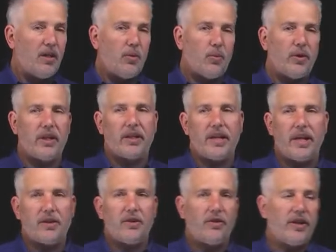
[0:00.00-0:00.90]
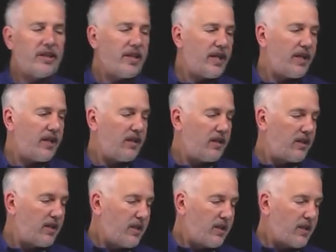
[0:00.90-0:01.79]
We can calculate that.
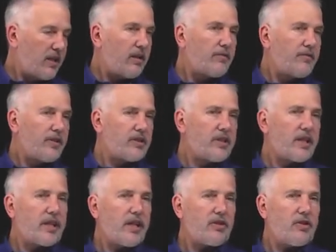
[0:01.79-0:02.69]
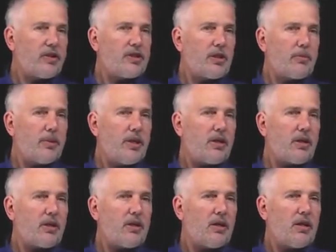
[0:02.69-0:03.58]
I'll finish that calculation up
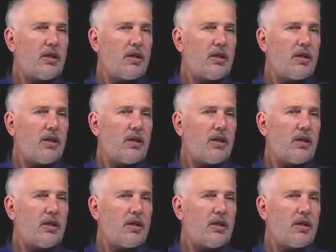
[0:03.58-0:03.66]
here.